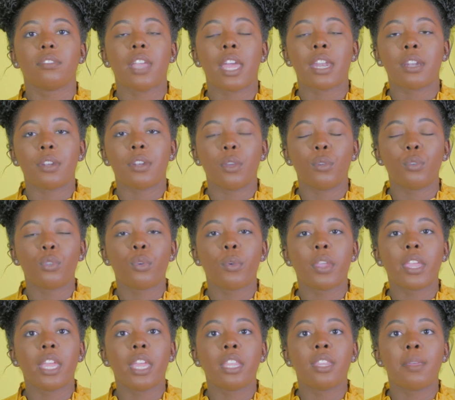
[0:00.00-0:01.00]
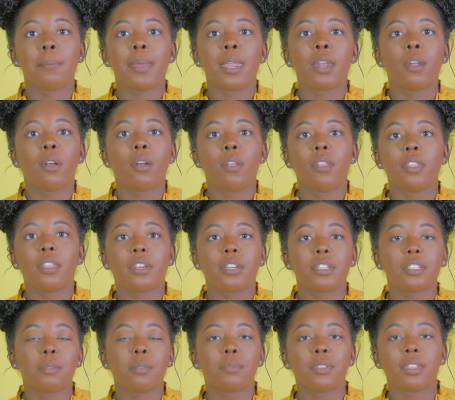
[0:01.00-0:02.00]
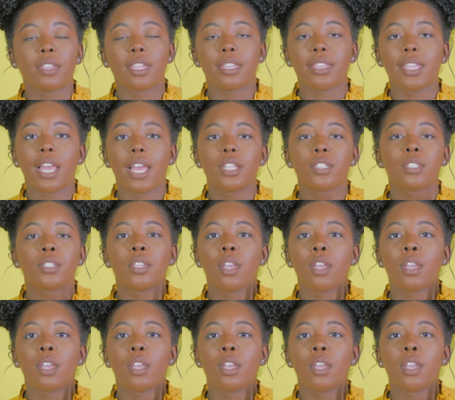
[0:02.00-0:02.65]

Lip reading: I don't know, doing it in the middle or something like that.